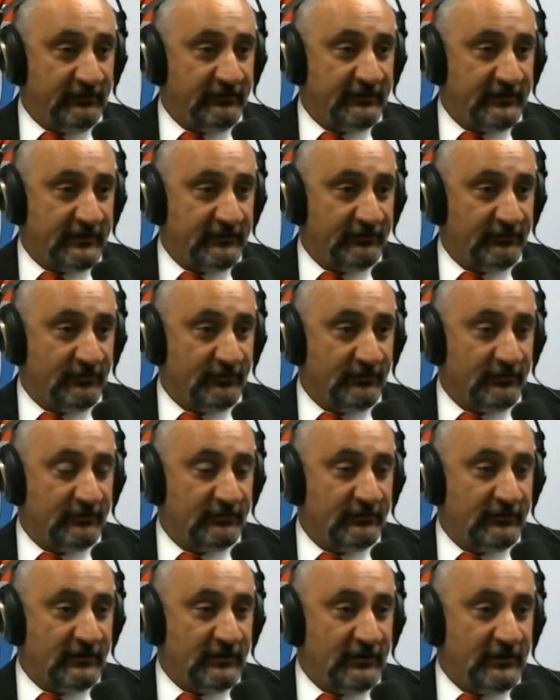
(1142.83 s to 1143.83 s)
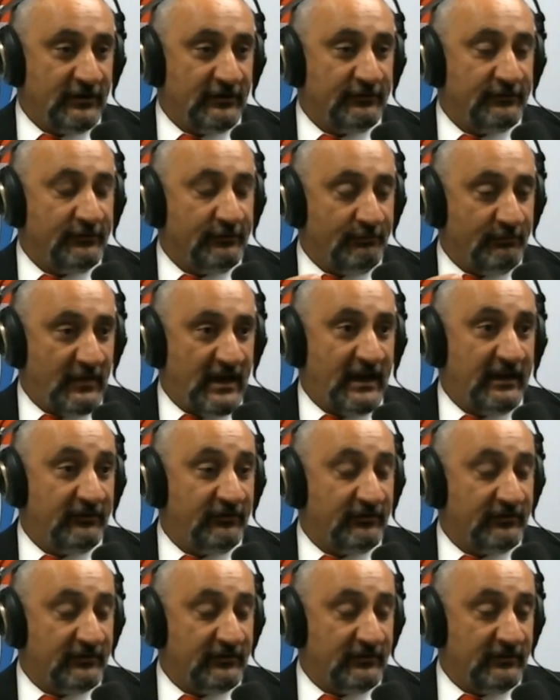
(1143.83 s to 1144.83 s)
has grown to
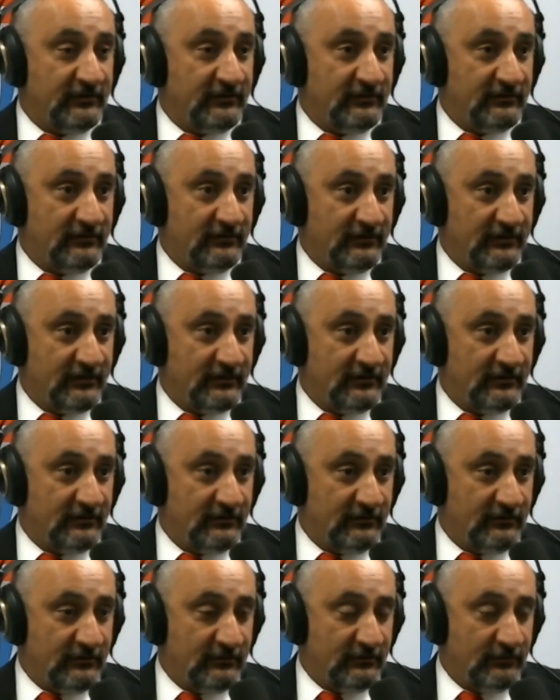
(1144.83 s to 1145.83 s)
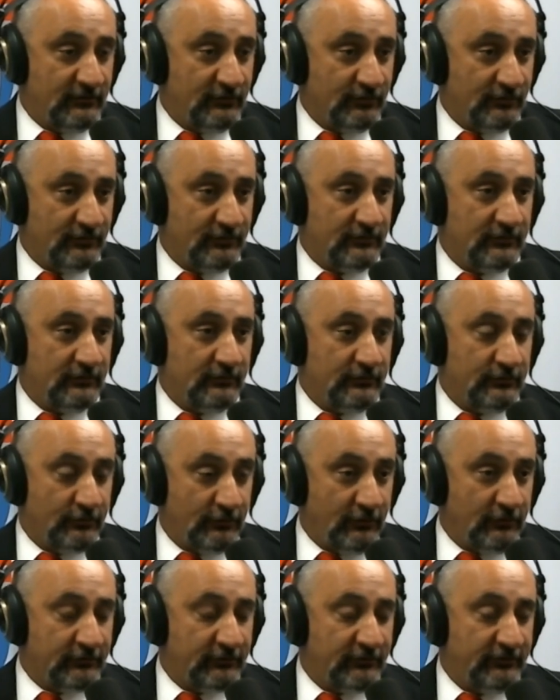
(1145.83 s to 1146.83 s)
match the
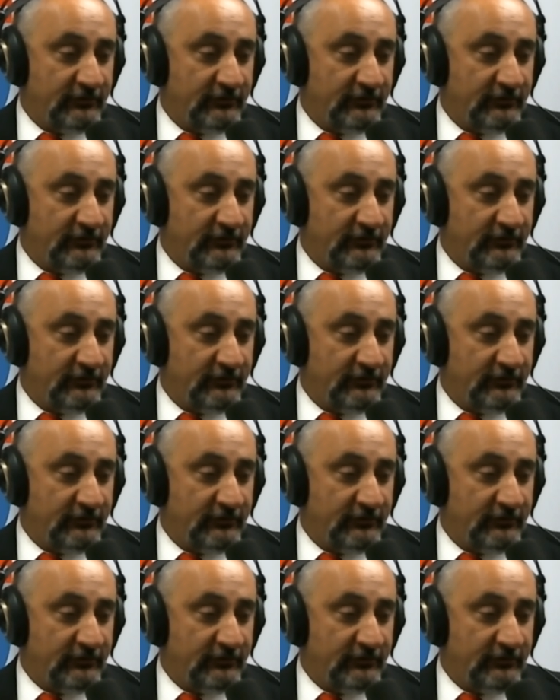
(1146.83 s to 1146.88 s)
growth